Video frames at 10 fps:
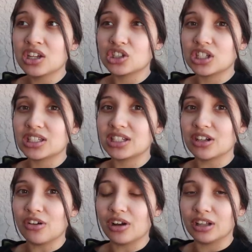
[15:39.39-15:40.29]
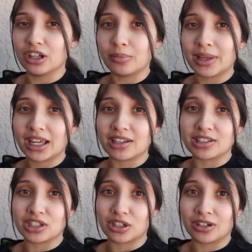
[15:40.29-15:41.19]
she's still a little bit
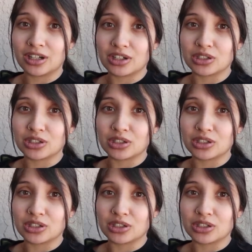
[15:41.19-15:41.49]
concerned.